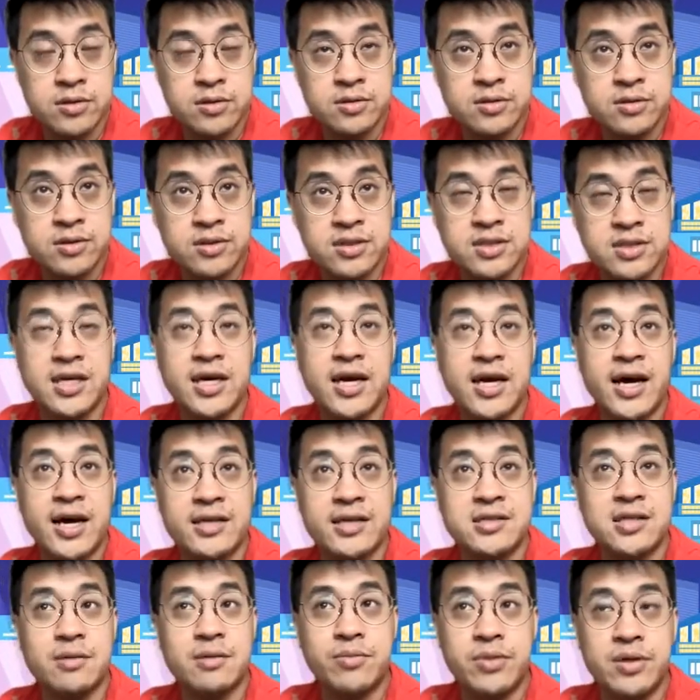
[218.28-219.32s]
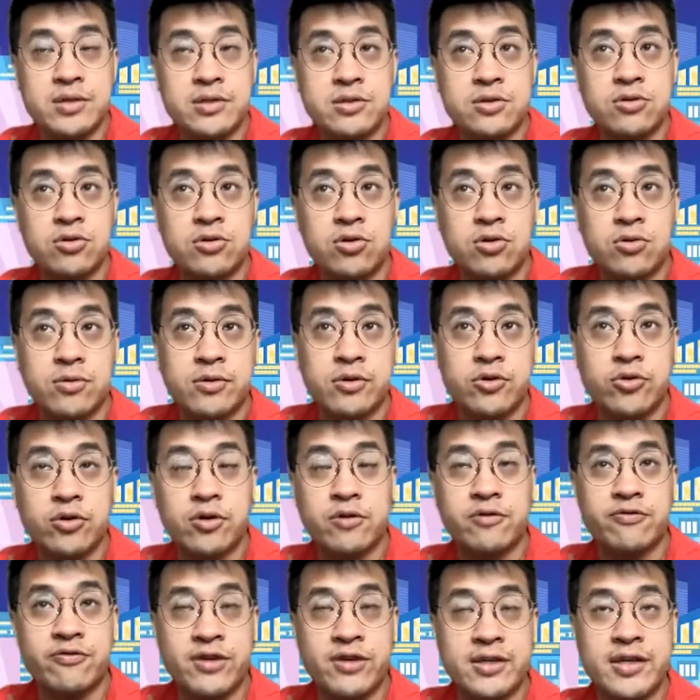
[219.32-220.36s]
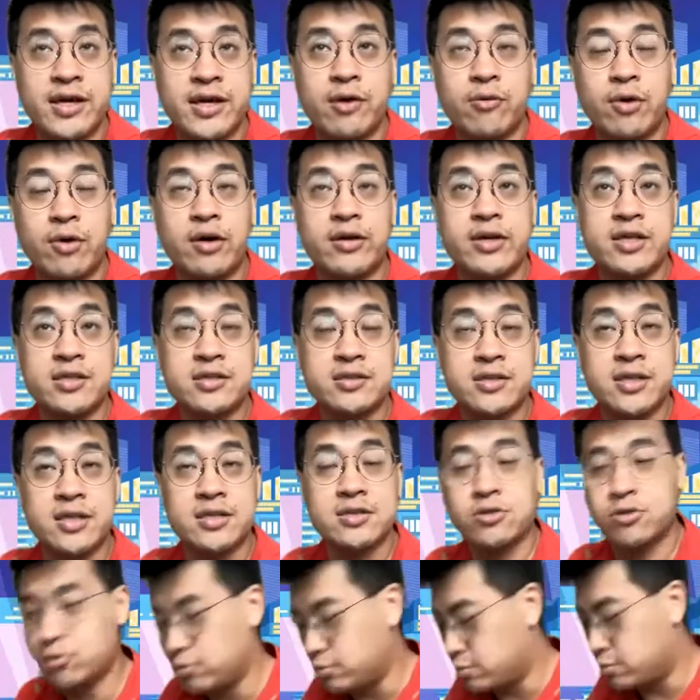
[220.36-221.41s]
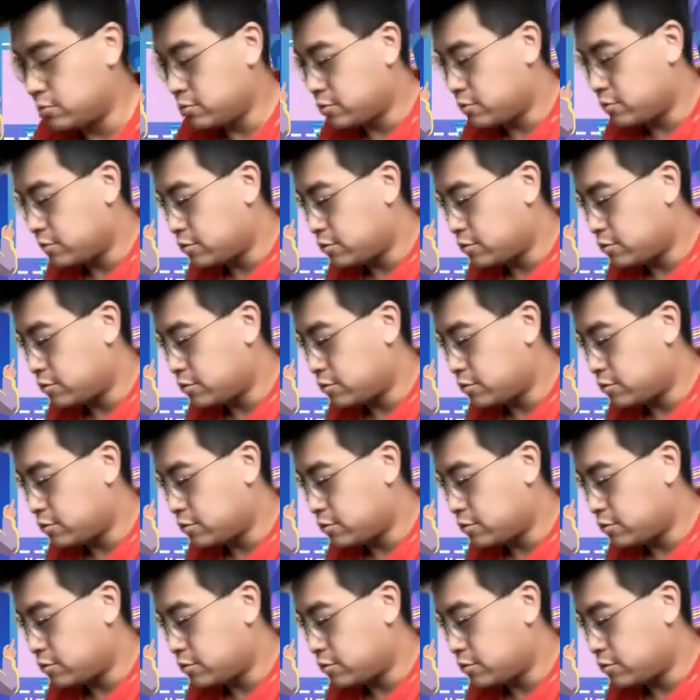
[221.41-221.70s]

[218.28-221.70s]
CS and biz school doing fintech. Wow, that's cool.